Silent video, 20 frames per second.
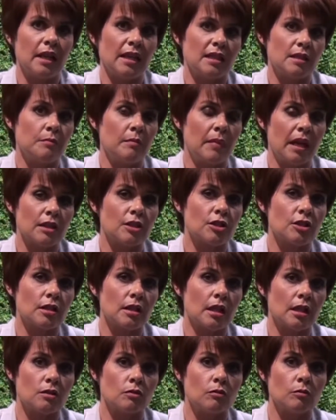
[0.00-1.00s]
As
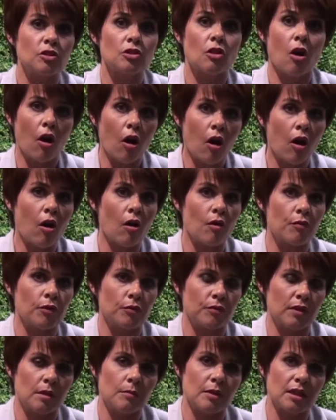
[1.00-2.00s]
much as almost half
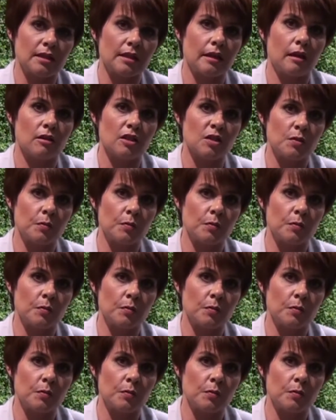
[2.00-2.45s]
of the eBucks that are